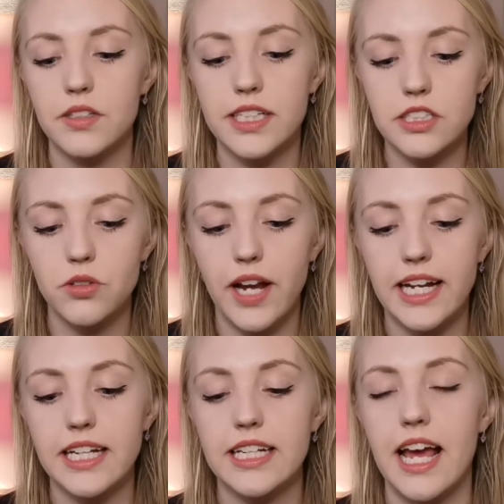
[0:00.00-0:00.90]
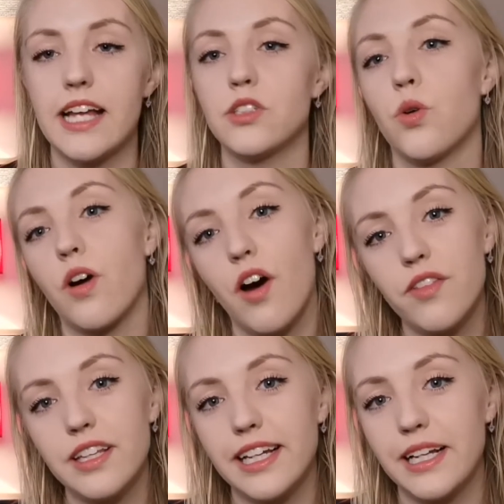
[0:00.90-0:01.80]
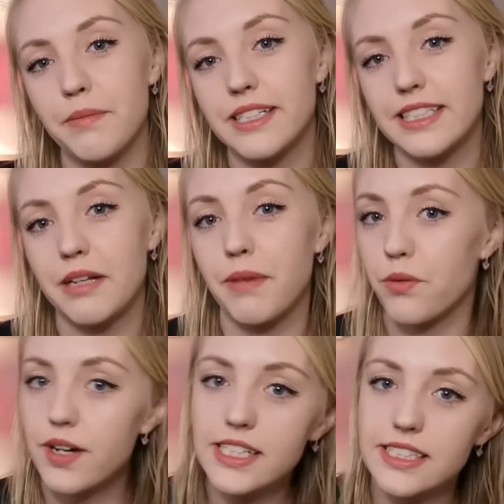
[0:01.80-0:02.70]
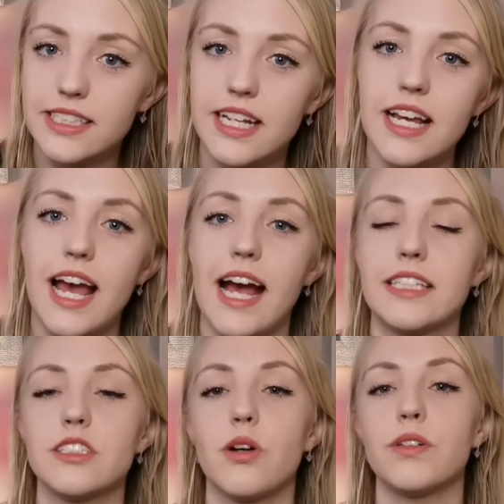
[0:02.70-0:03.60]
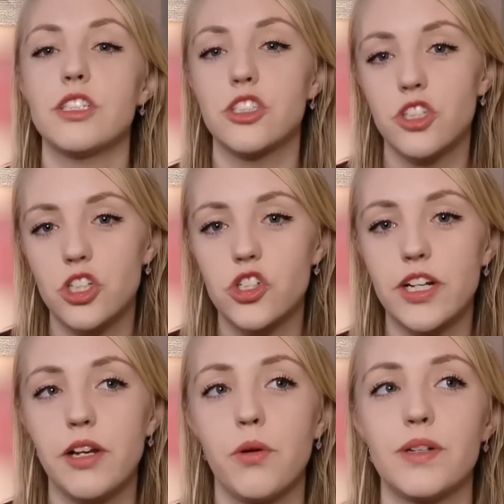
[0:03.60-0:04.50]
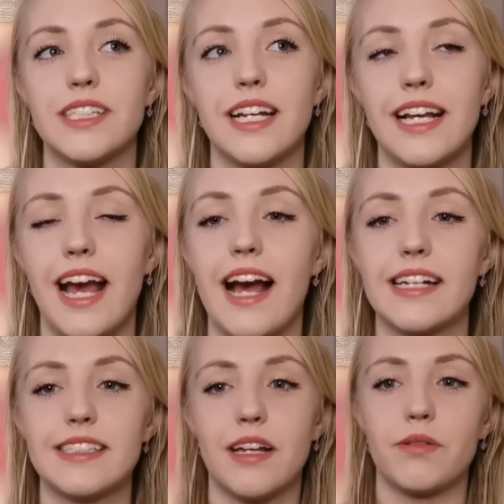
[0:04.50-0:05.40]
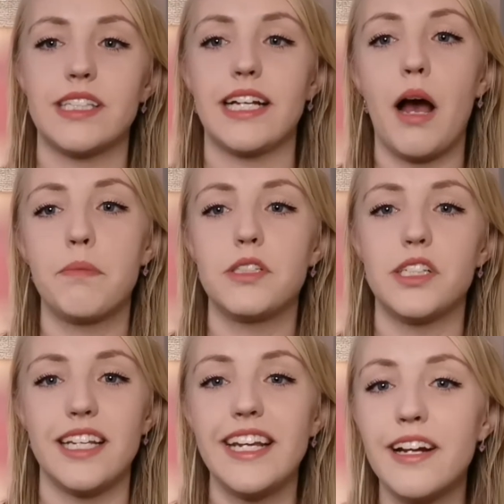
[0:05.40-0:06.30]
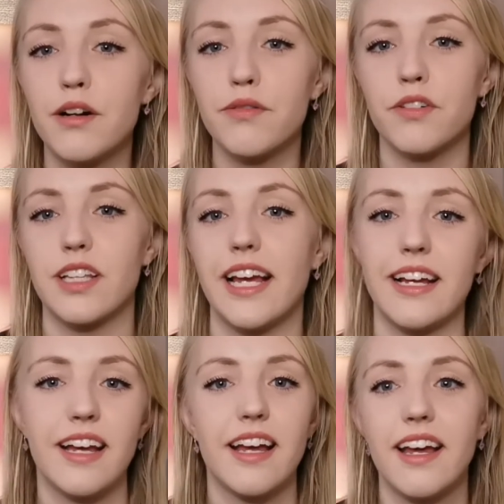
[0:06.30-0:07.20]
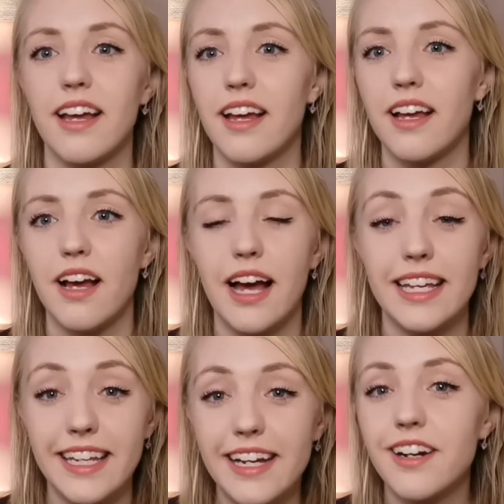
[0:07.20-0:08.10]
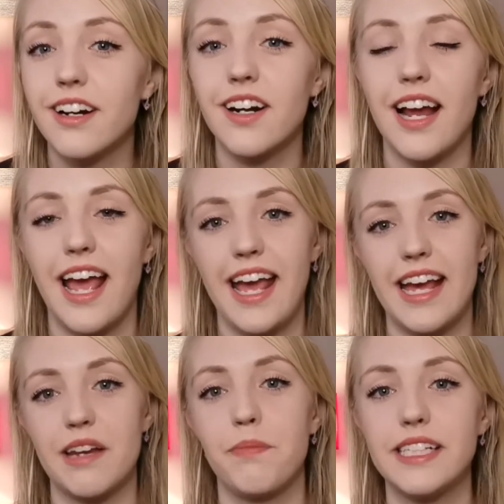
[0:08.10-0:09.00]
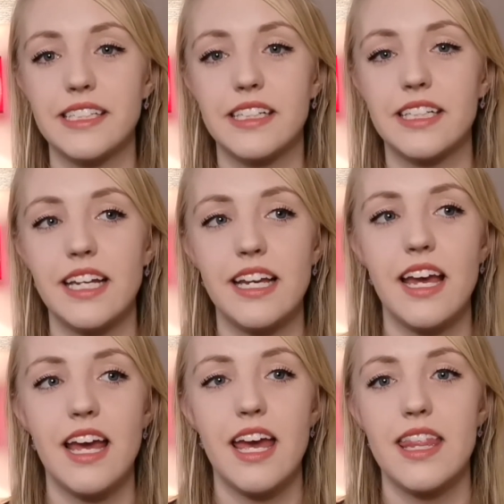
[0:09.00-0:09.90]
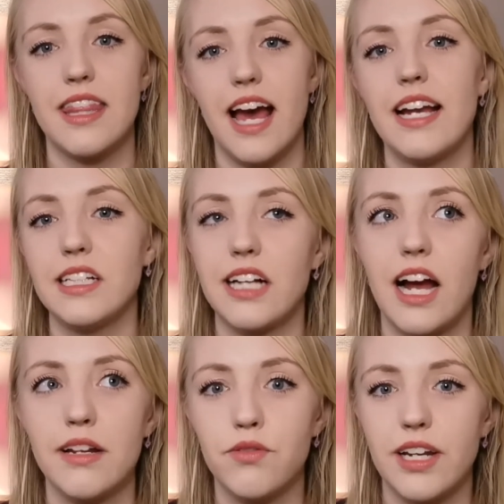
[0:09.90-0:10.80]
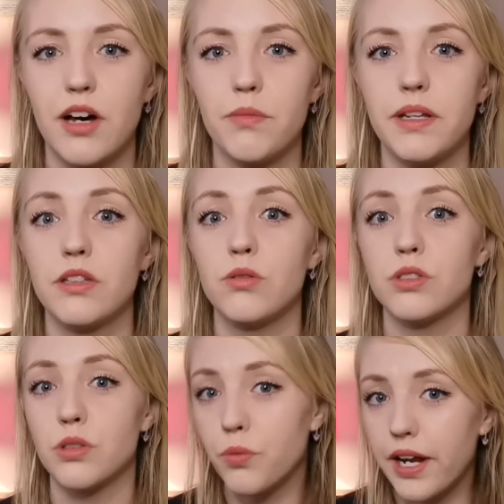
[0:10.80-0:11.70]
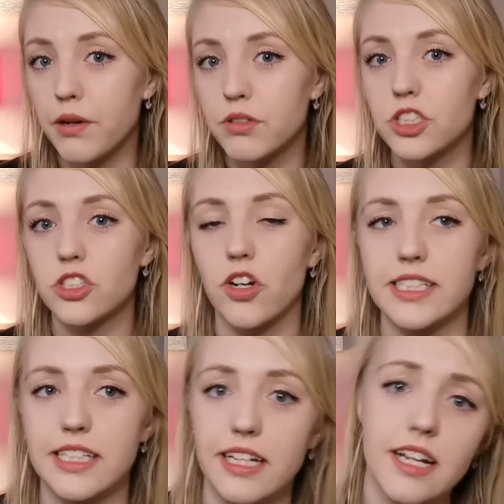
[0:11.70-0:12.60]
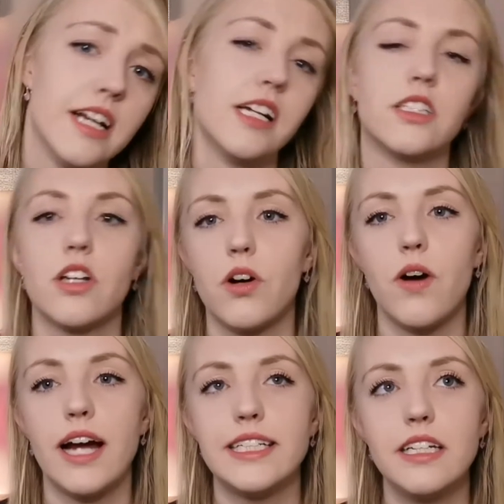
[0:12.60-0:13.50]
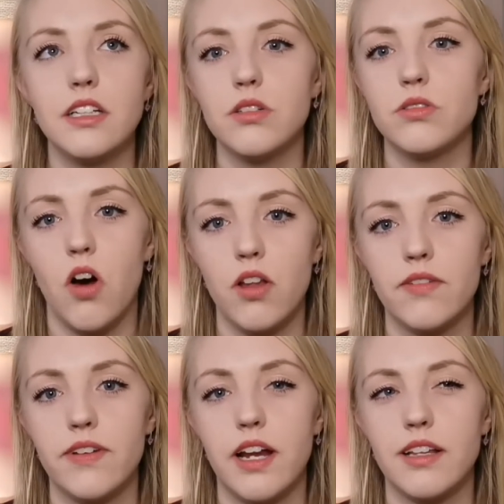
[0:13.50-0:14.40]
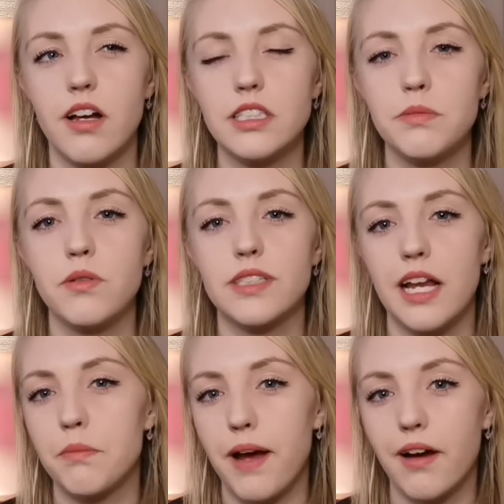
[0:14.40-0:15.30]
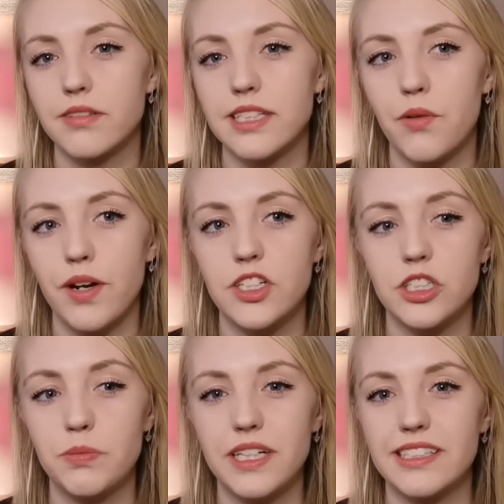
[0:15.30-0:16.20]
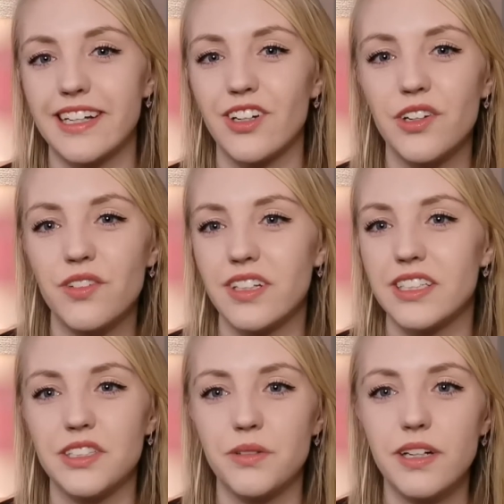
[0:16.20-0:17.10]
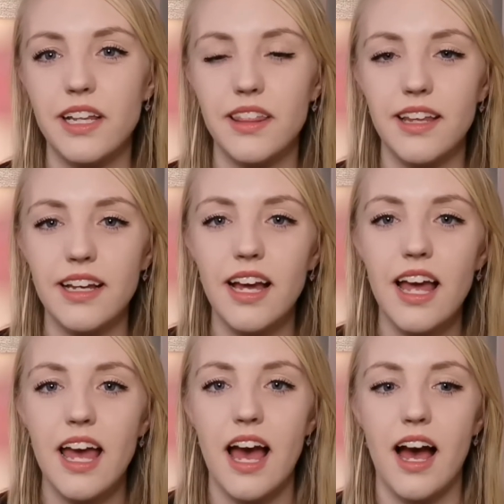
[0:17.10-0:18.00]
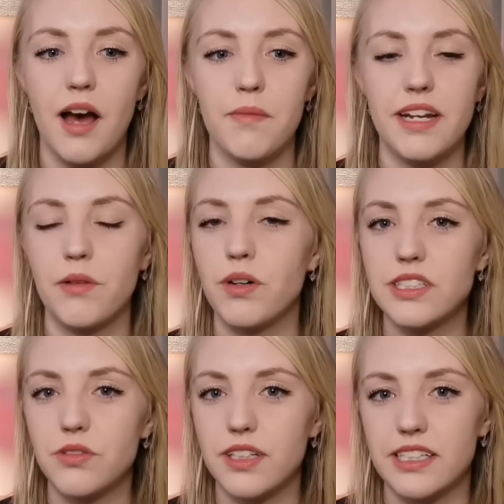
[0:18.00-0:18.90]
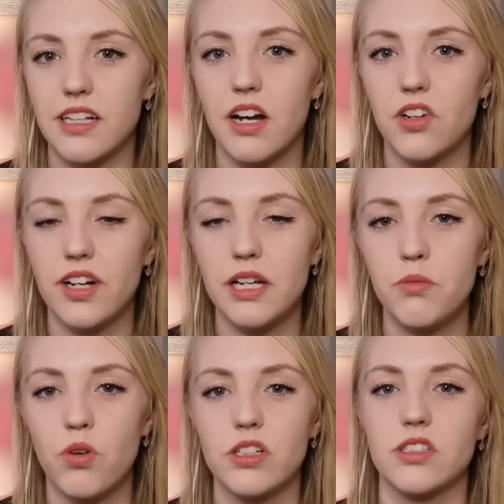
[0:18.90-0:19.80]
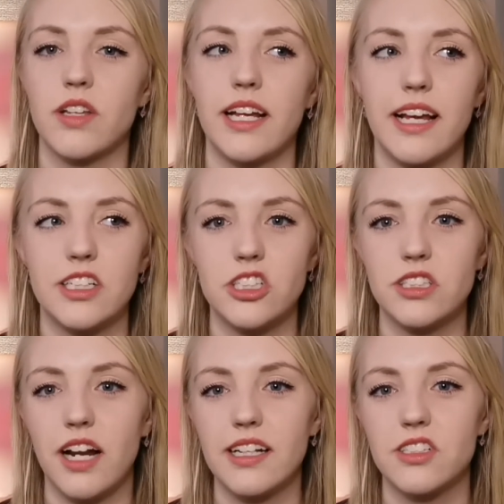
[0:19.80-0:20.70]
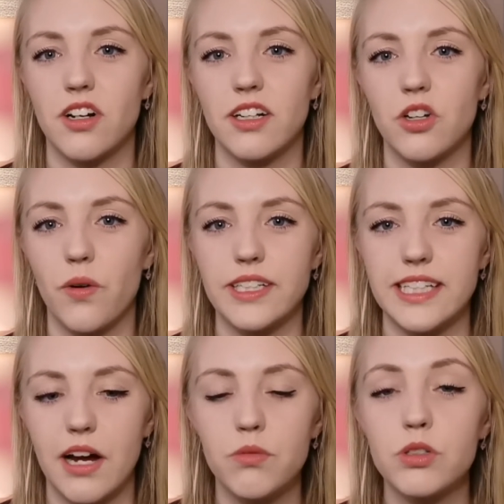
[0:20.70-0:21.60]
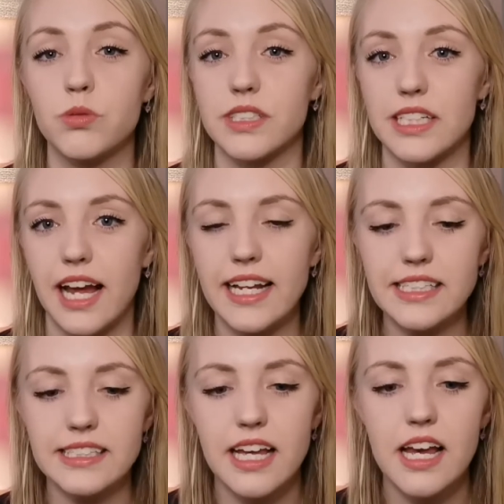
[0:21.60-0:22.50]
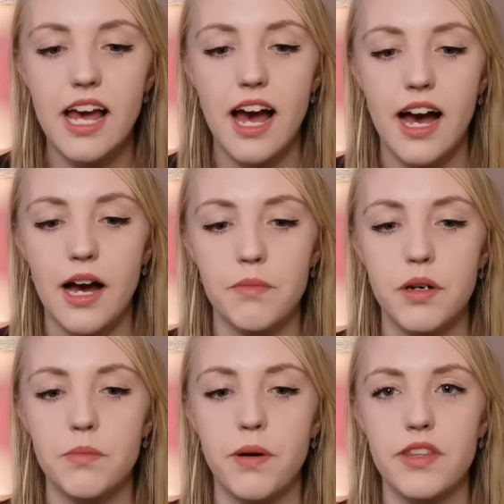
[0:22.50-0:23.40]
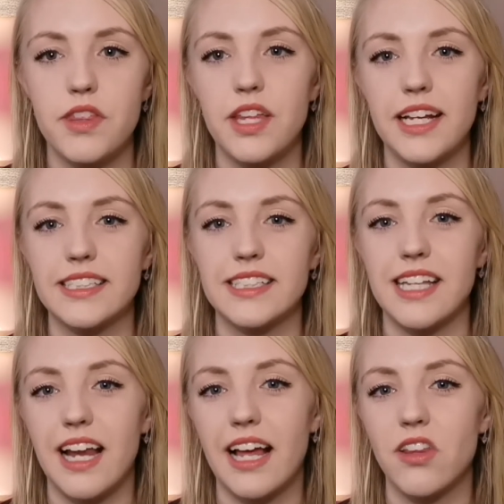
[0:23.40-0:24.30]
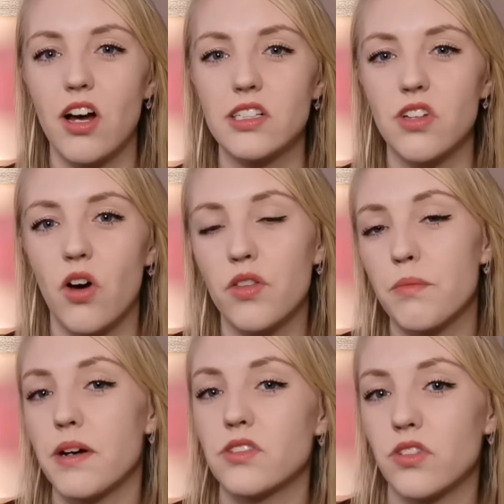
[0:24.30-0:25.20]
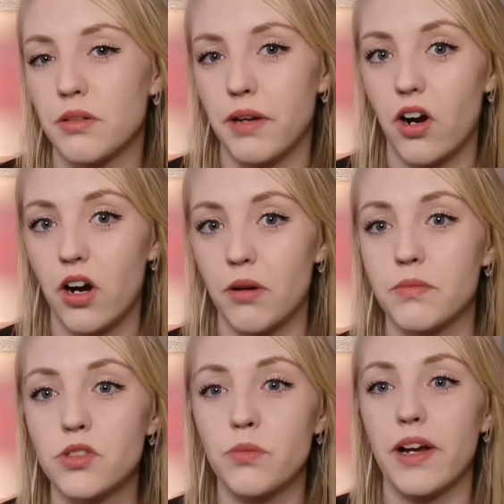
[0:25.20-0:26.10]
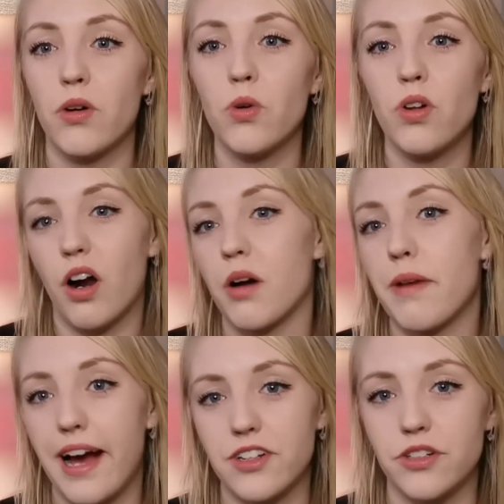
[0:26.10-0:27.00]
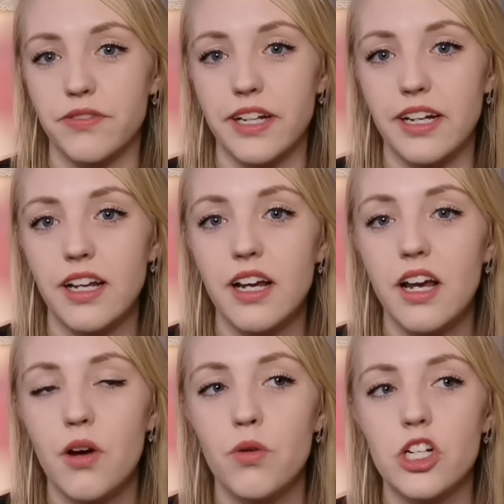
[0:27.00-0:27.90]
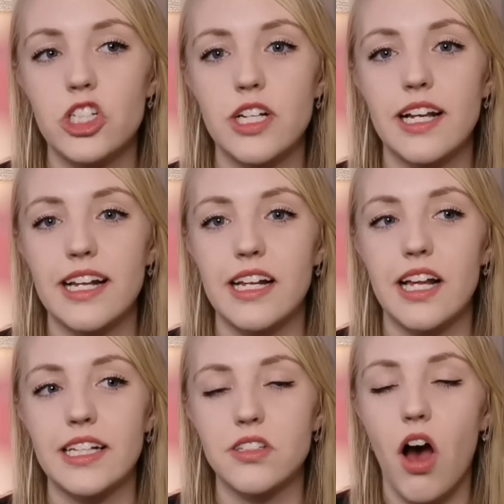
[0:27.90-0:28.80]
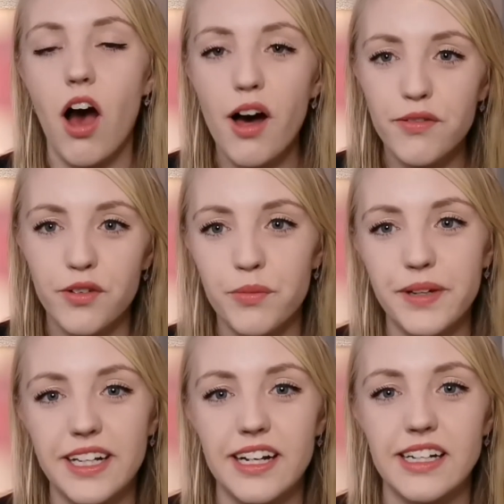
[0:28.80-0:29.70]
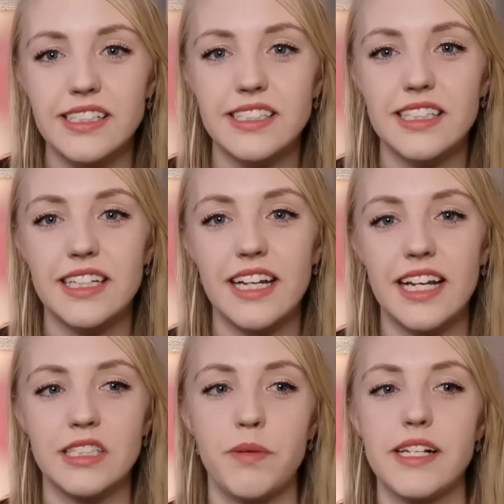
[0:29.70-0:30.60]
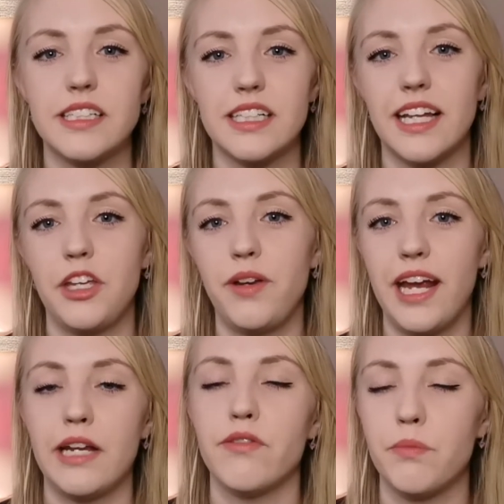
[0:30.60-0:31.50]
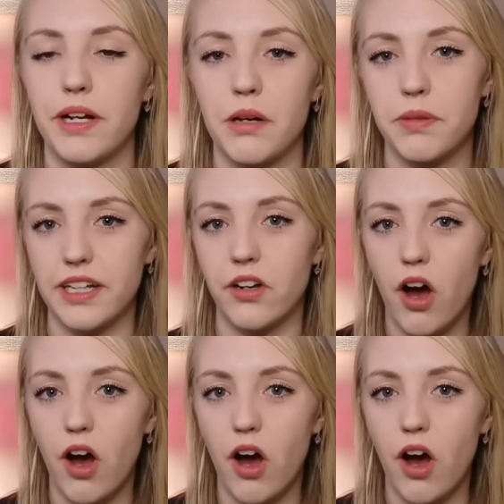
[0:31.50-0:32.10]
dislocated and tore all the ligaments in my wrist, had to go into surgery, was in a cast that was like up to here for like a year, and basically that is kind of what helped me lose the weight, which is crazy. So I didn't lose all of it. I lost about 10 pounds that way just because I couldn't really do anything. And I wasn't really as hungry anymore. So like it just kind of started going down, which was nice. But the thing is that I lost all the muscle in my arm. So my whole arm atrophied, which is awful because it's basically like you can't even pick up like a